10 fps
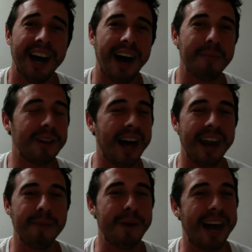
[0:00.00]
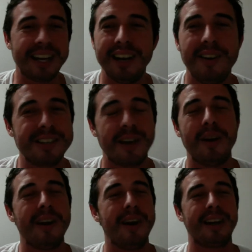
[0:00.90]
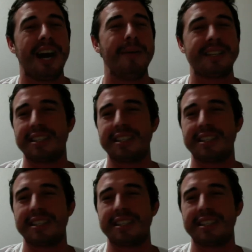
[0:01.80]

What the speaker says: I'm glad I'm back. Someone in the comments